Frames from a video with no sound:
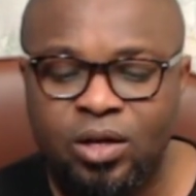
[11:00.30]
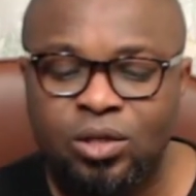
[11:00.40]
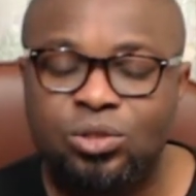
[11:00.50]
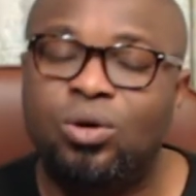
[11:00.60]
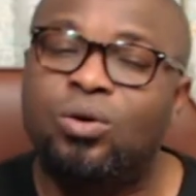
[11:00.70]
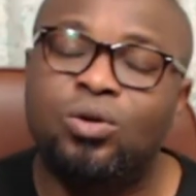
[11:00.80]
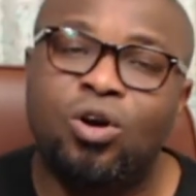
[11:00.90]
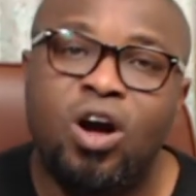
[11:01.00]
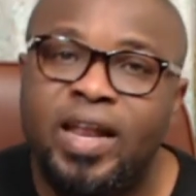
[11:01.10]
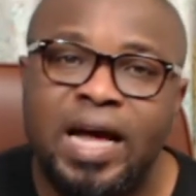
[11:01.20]
So
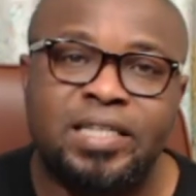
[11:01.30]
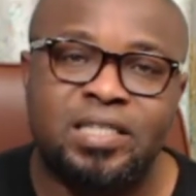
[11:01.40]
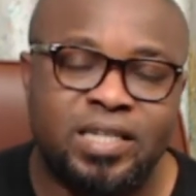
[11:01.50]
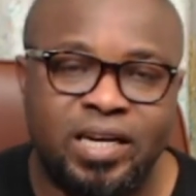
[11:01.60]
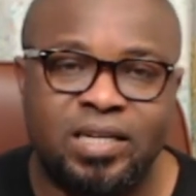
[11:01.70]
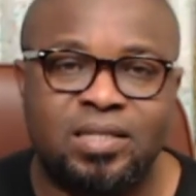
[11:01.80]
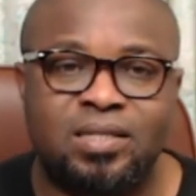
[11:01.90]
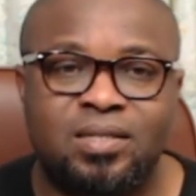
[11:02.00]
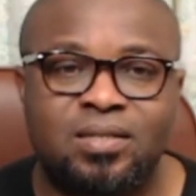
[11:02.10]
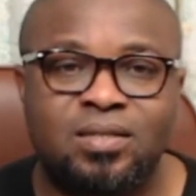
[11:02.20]
gone are the
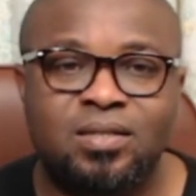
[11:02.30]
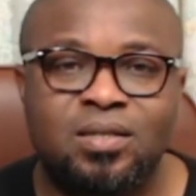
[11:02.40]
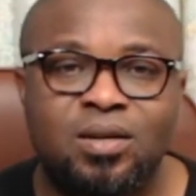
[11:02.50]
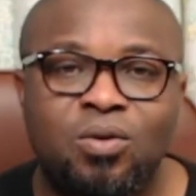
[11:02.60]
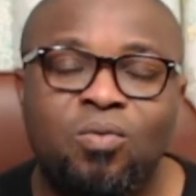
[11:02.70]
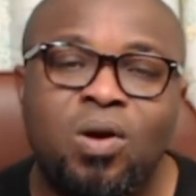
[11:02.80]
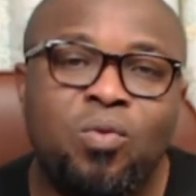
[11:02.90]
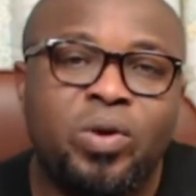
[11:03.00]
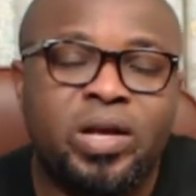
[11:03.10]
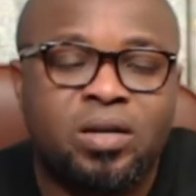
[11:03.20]
days
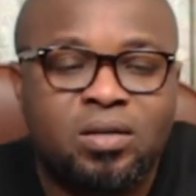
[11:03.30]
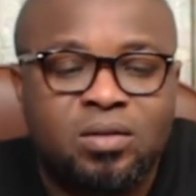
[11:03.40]
when we